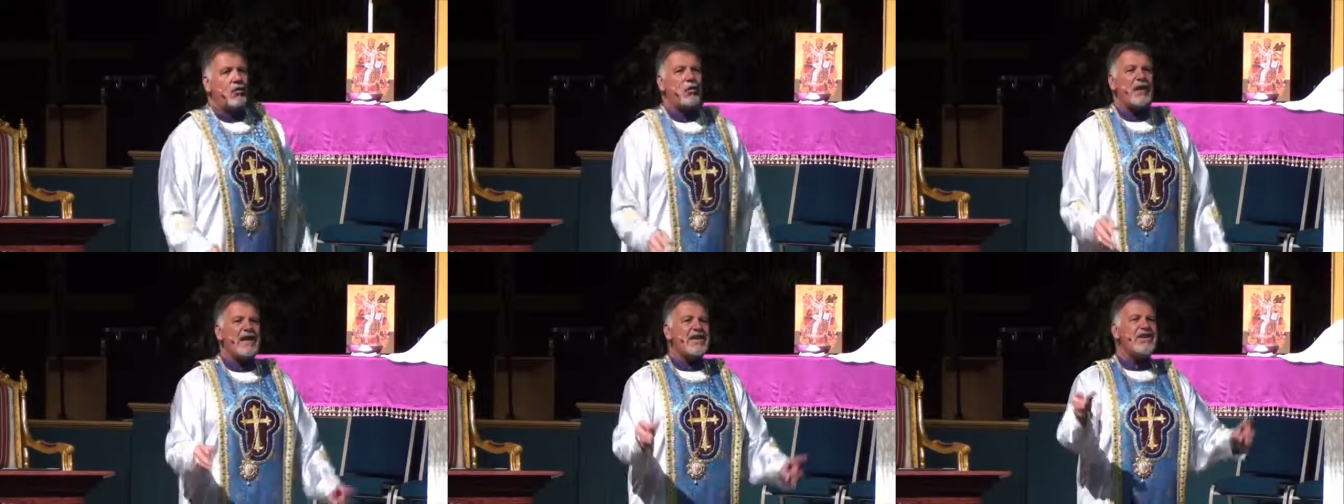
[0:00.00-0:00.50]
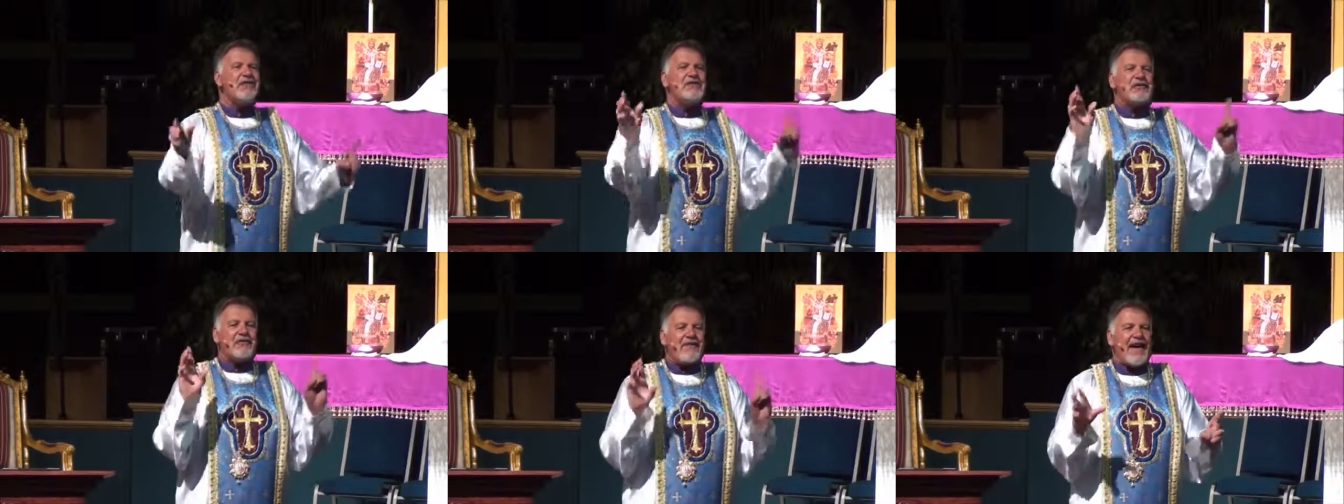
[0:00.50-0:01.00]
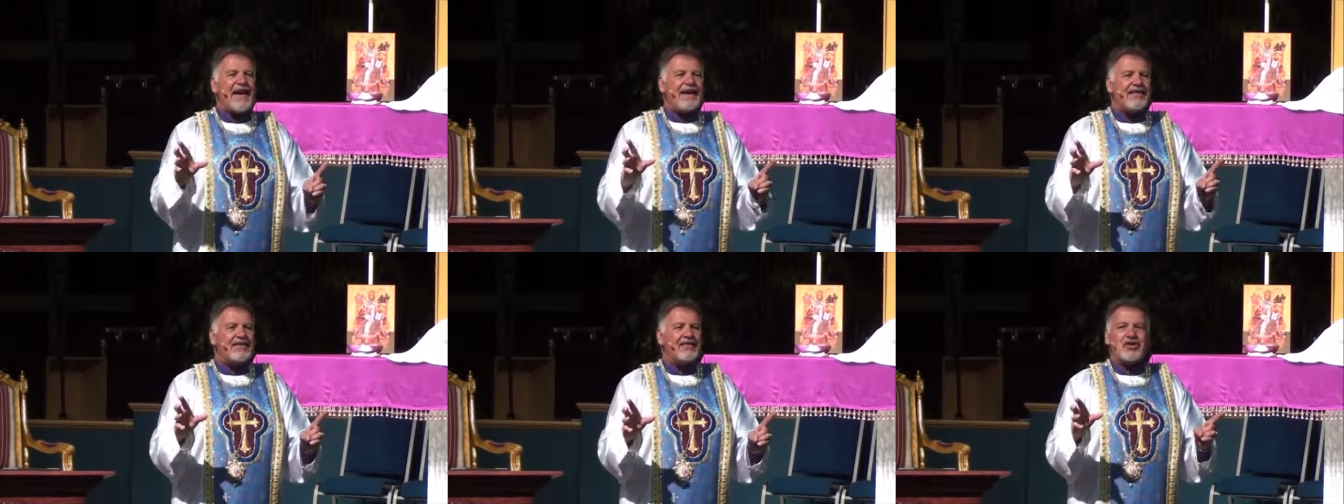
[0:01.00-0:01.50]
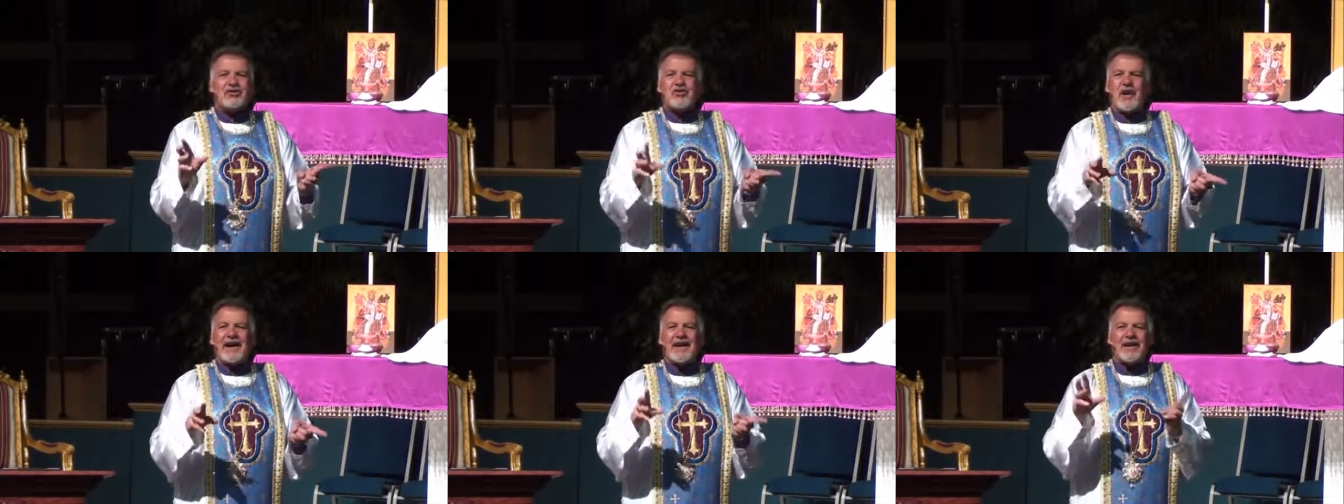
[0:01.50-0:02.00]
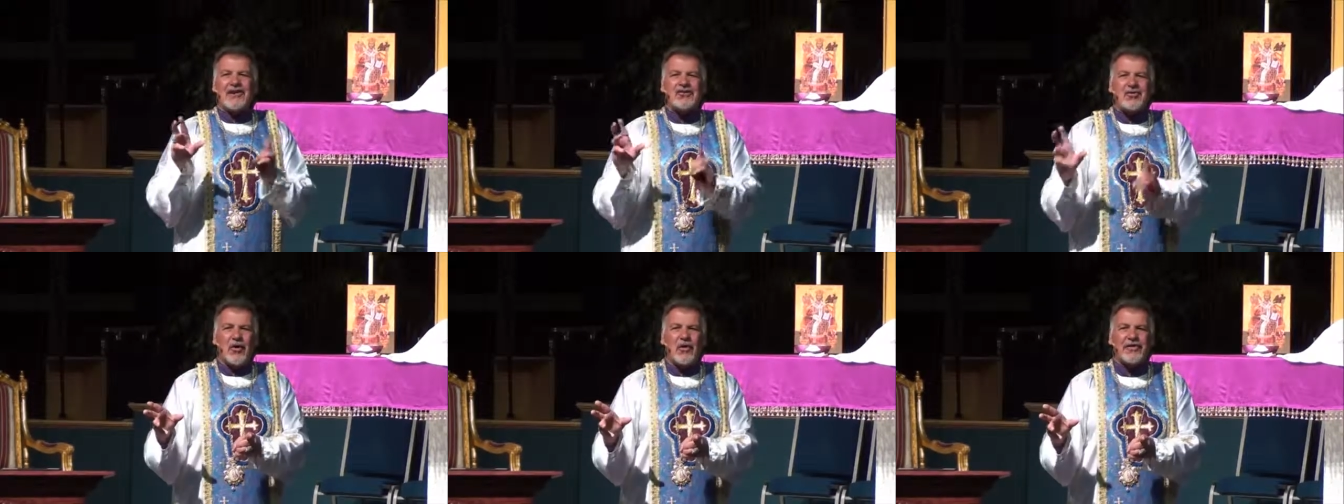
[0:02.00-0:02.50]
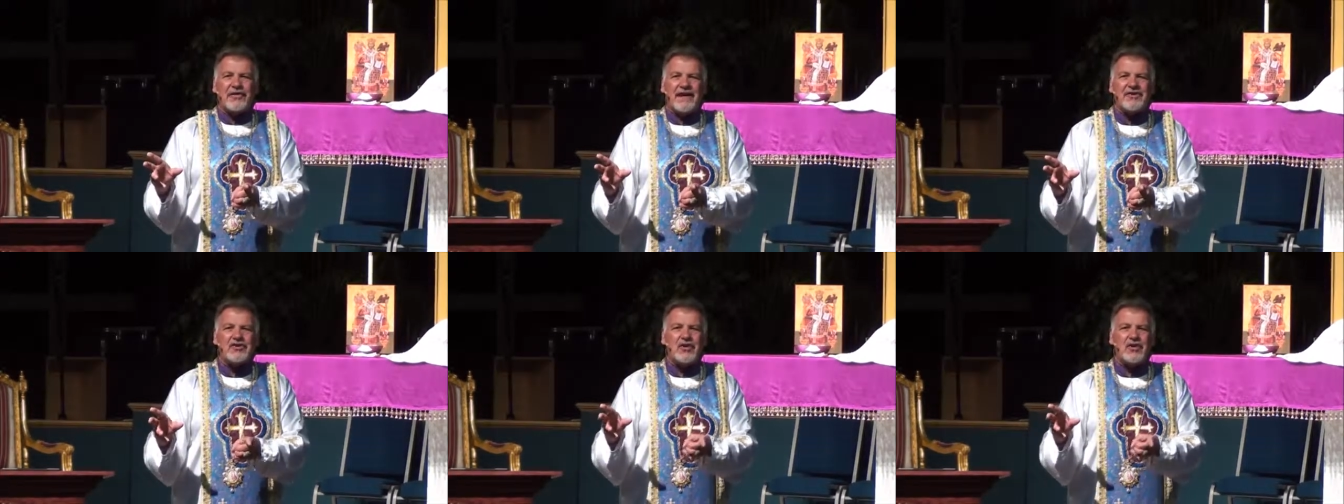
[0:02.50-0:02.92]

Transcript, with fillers: We use faith to try to control things